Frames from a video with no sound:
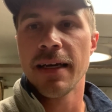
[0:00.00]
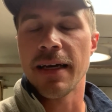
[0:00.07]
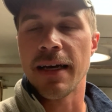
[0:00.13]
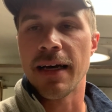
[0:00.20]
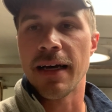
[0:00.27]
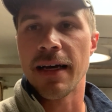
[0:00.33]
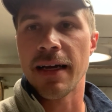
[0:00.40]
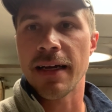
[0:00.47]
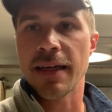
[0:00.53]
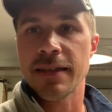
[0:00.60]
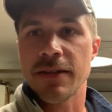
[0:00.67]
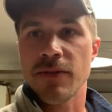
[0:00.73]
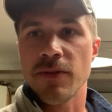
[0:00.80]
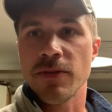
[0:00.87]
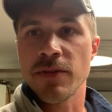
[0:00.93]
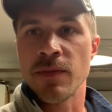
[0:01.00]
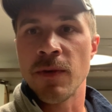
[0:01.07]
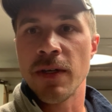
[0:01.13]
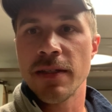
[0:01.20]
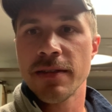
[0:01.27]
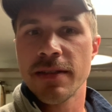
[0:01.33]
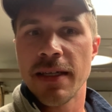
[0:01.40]
Uh, I got to throw some
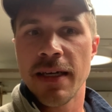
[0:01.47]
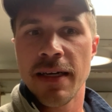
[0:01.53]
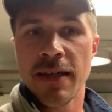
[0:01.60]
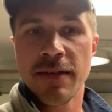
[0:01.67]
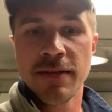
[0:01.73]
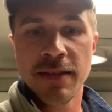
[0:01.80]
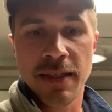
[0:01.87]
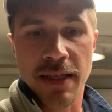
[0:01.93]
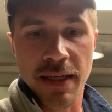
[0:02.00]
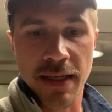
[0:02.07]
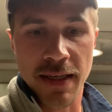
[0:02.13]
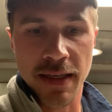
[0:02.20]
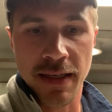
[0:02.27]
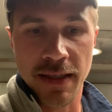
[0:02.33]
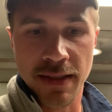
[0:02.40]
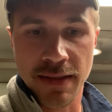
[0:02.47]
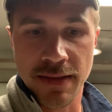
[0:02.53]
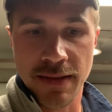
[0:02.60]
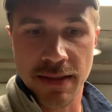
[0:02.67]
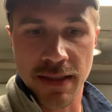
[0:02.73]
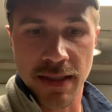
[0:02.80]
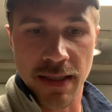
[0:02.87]
welds down,
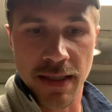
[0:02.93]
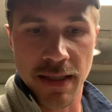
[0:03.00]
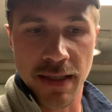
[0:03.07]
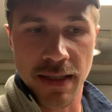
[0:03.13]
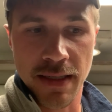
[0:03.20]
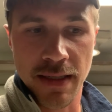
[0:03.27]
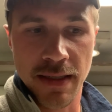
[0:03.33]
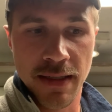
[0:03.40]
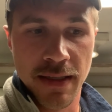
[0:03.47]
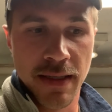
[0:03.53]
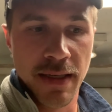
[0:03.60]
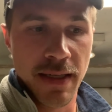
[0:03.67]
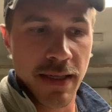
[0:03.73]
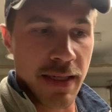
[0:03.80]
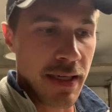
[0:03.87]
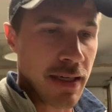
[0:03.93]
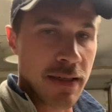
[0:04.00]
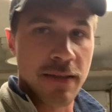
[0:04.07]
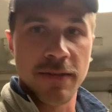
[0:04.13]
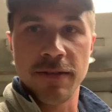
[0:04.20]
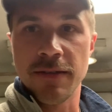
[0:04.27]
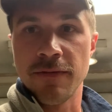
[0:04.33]
and uh, yeah,
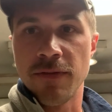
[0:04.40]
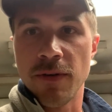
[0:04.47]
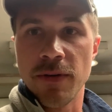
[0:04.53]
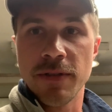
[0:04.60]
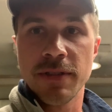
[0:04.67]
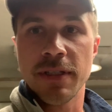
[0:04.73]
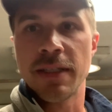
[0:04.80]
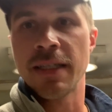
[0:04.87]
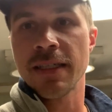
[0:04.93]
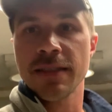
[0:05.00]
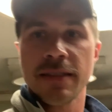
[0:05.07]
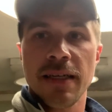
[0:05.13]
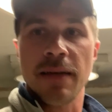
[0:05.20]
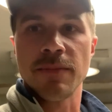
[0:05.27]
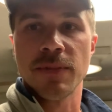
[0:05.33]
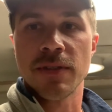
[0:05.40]
looking forward to the next step.